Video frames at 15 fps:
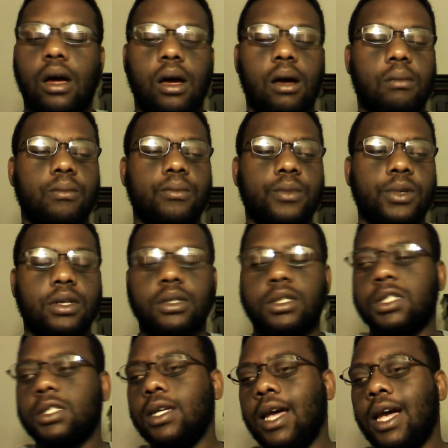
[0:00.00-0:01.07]
Um,
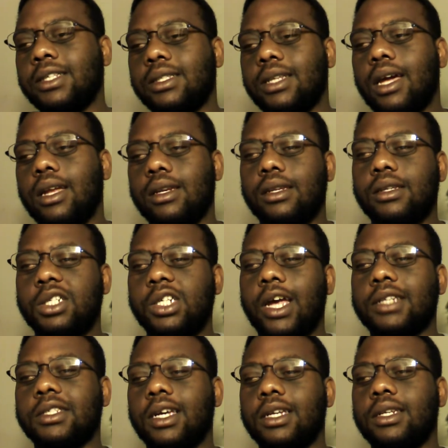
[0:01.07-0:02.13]
because she has an,
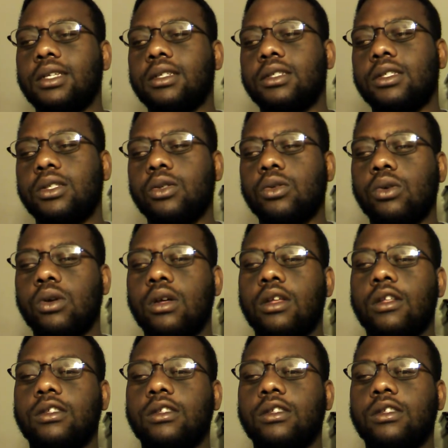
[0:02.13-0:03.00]
she has ideas too.